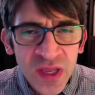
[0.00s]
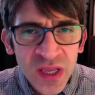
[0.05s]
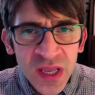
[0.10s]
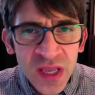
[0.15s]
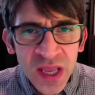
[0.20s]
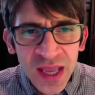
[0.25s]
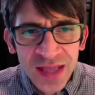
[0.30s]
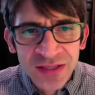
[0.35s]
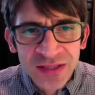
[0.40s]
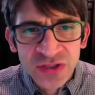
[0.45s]

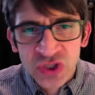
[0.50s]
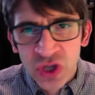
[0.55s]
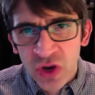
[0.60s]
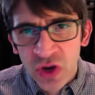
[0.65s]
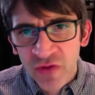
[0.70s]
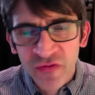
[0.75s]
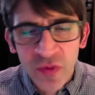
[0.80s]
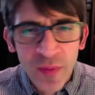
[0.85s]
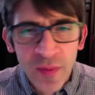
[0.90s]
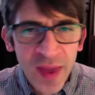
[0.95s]
And
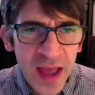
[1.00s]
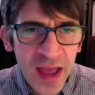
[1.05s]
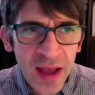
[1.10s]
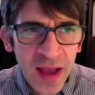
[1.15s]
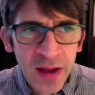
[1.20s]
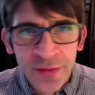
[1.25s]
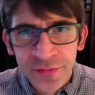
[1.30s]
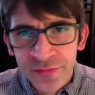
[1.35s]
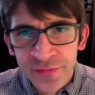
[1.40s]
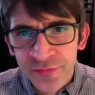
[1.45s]
so, for
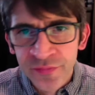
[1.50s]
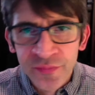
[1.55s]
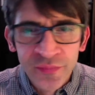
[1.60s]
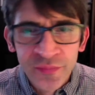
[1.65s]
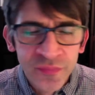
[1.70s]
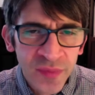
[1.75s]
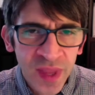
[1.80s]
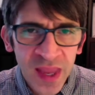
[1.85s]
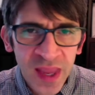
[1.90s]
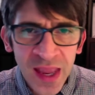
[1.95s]
about
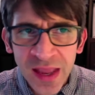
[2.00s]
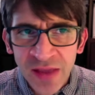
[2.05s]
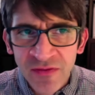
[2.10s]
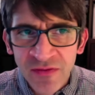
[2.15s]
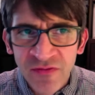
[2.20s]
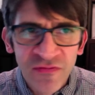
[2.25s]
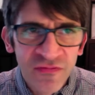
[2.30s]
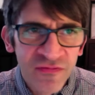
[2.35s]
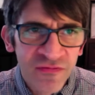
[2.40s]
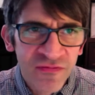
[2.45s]

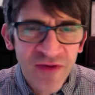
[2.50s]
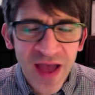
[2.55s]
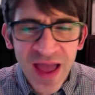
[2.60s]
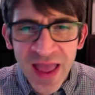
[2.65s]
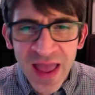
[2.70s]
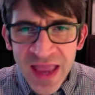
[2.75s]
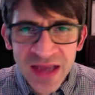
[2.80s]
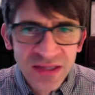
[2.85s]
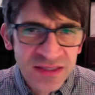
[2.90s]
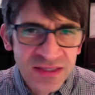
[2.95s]

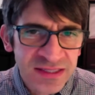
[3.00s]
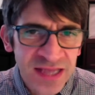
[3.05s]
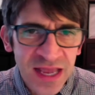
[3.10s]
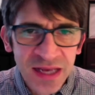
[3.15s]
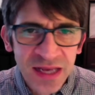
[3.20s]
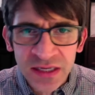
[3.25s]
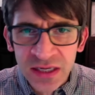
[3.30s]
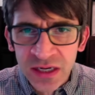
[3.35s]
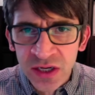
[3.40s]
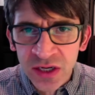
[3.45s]
8 to
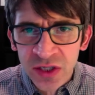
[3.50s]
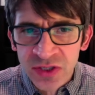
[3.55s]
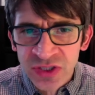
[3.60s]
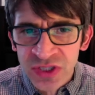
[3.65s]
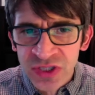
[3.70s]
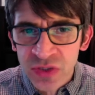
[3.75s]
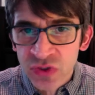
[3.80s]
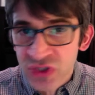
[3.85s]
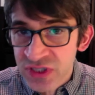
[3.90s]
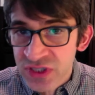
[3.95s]
10 years,
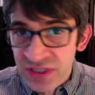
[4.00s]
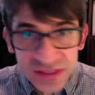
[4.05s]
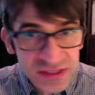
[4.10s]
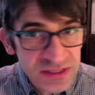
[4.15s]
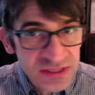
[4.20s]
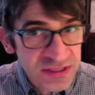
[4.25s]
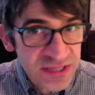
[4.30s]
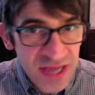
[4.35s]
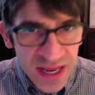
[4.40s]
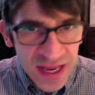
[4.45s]
he was an
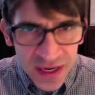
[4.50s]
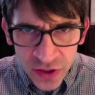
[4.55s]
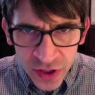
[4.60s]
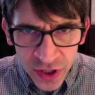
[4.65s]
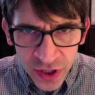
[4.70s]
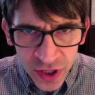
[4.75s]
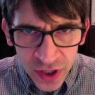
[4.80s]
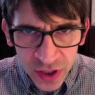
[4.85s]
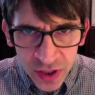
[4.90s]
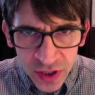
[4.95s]
assistant
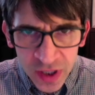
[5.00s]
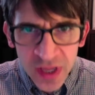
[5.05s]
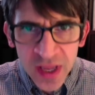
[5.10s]
editor